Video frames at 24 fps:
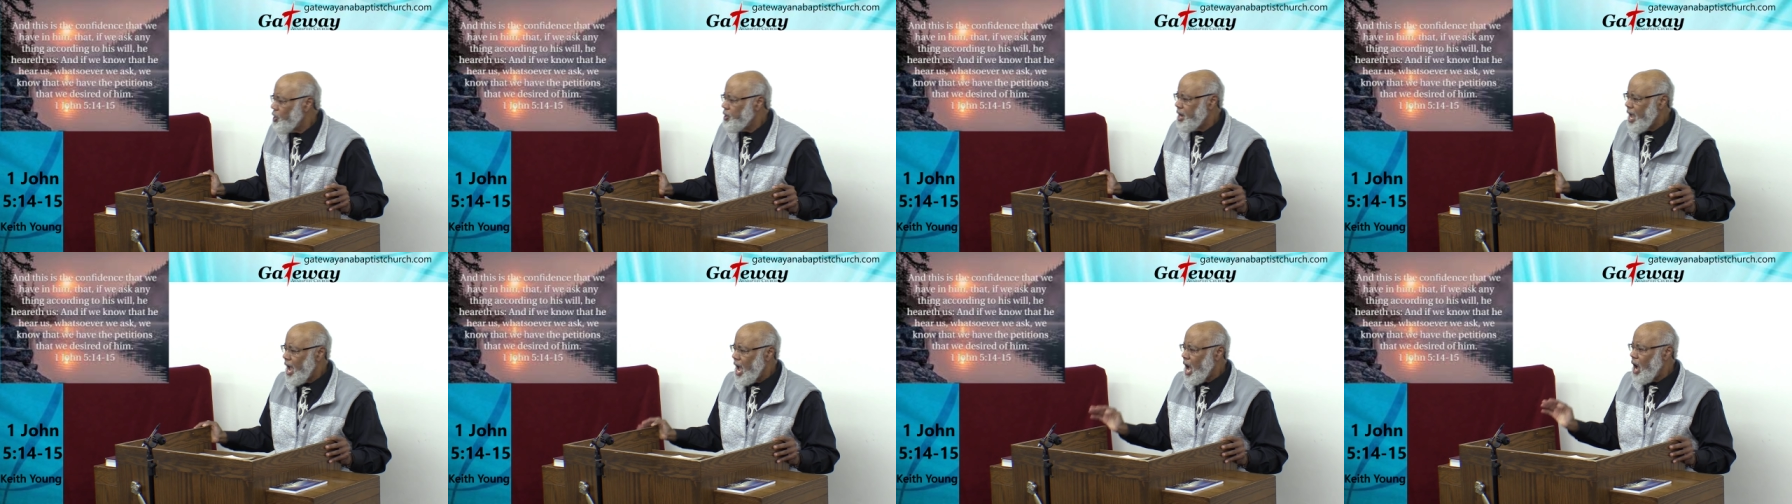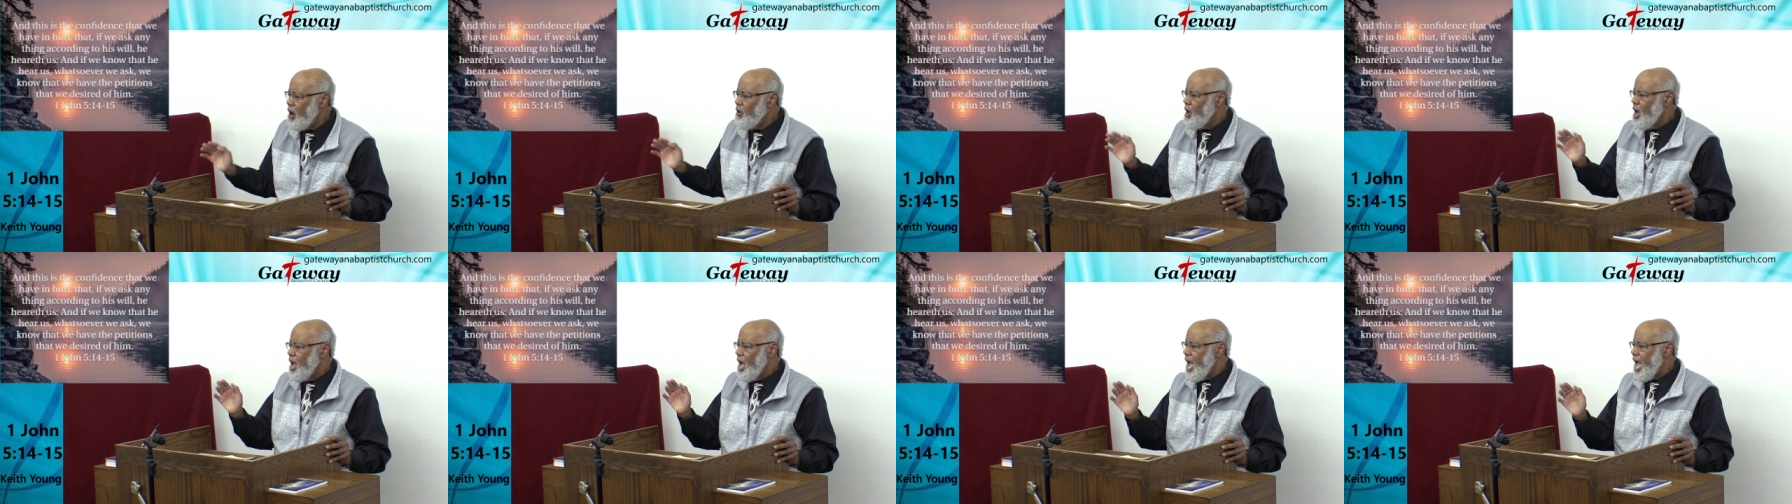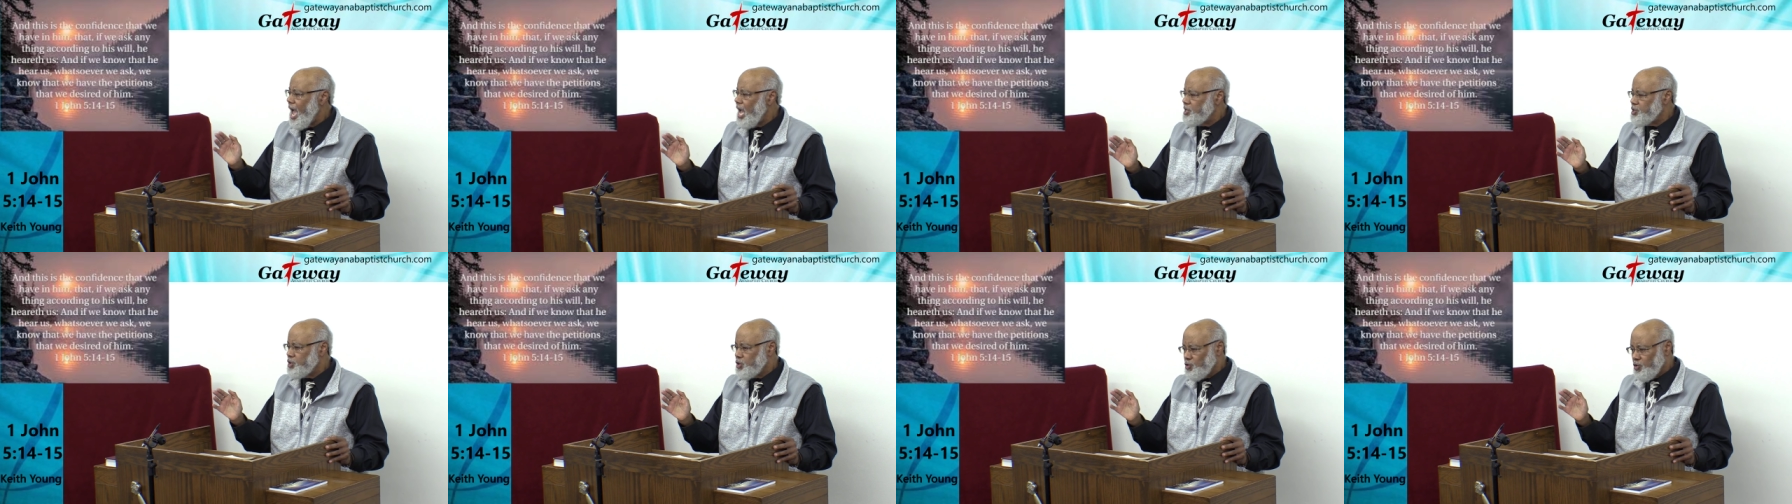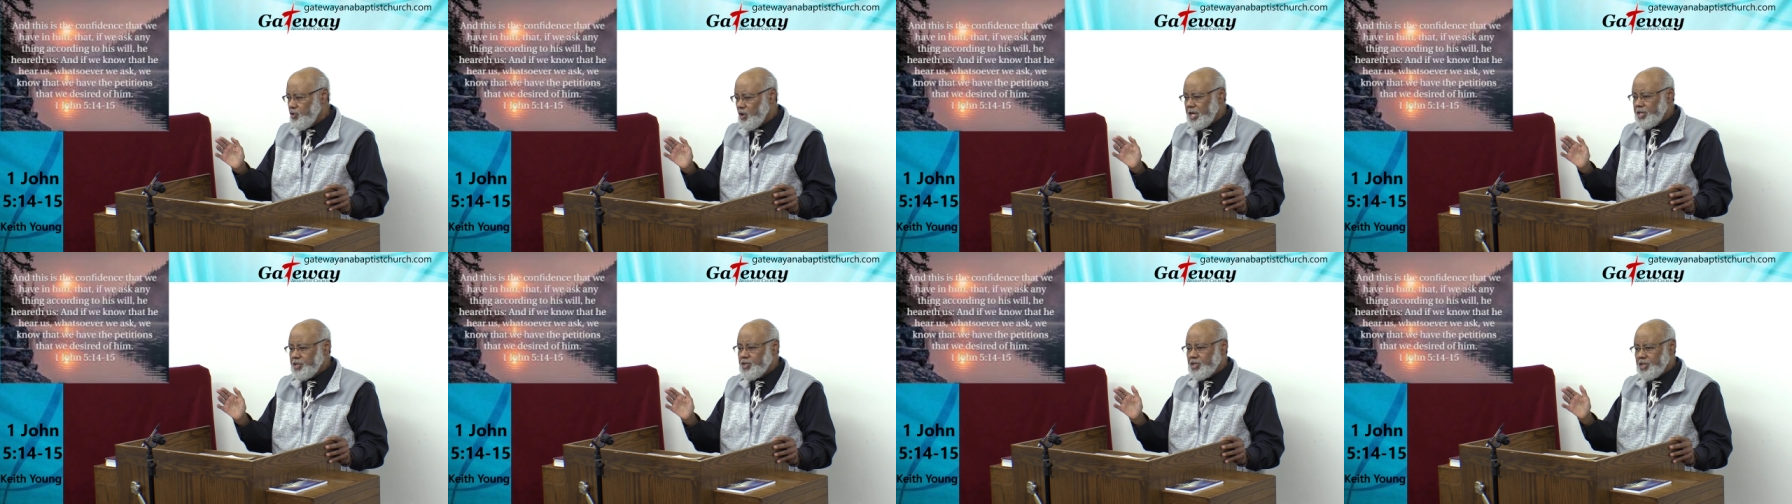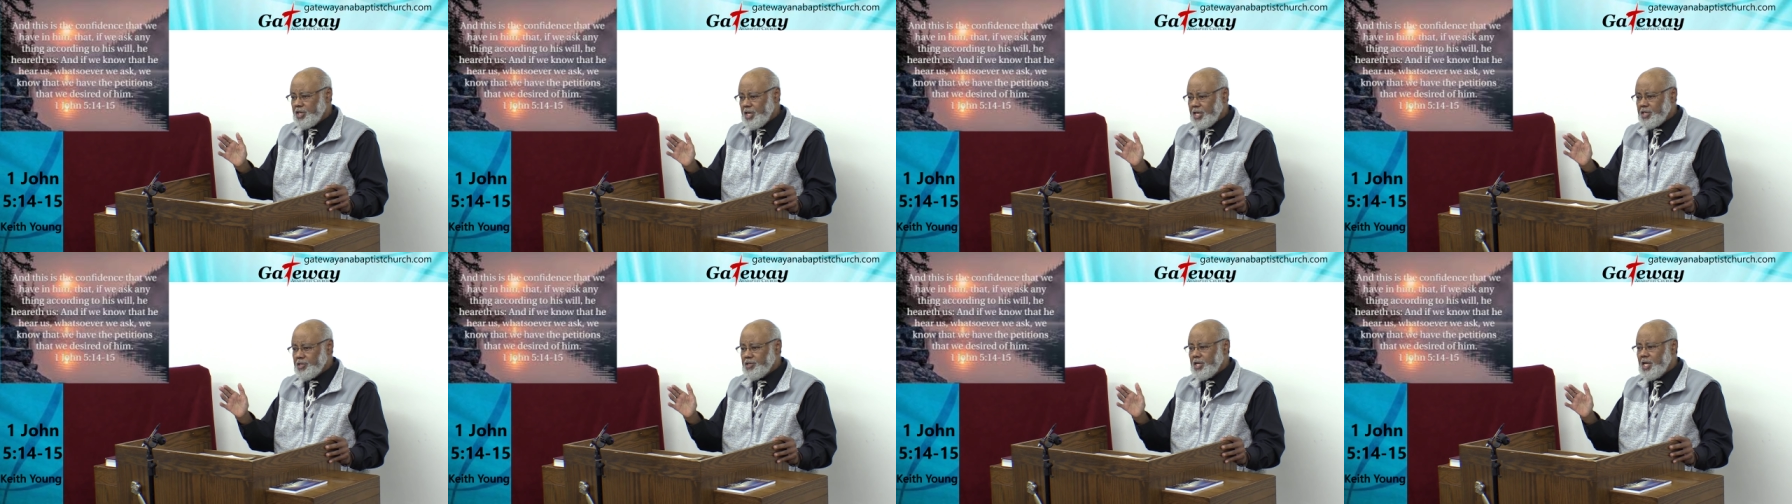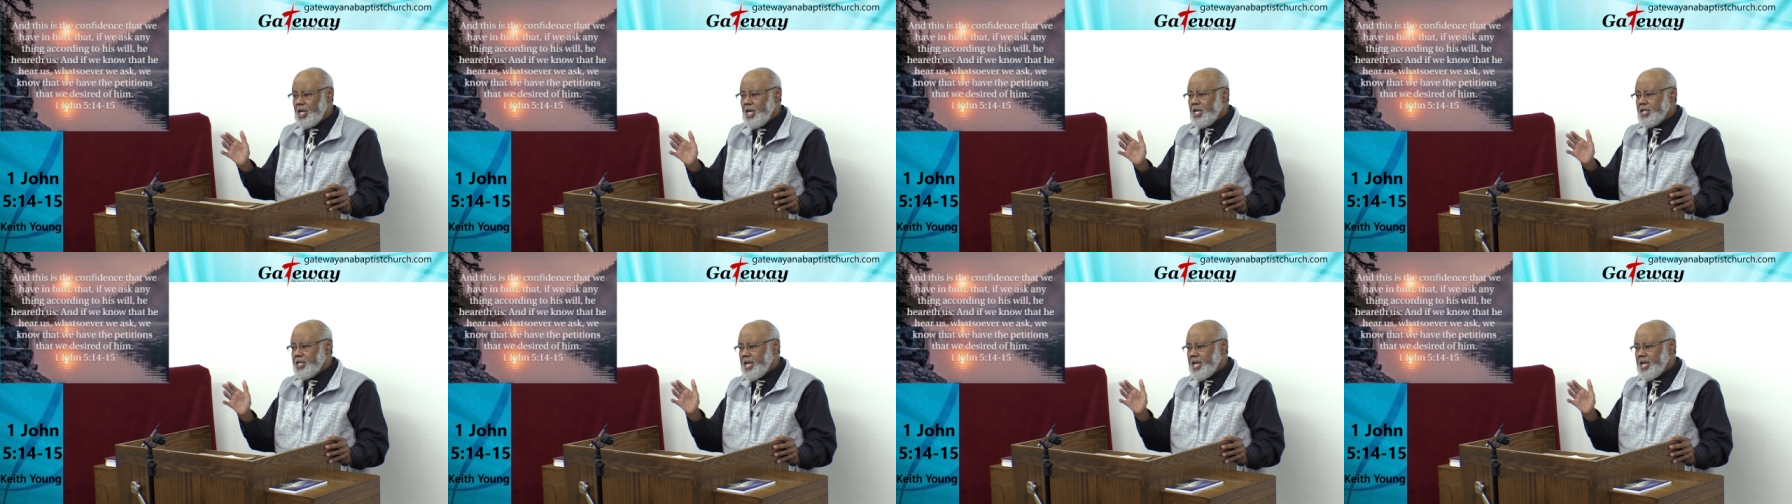on now as Christians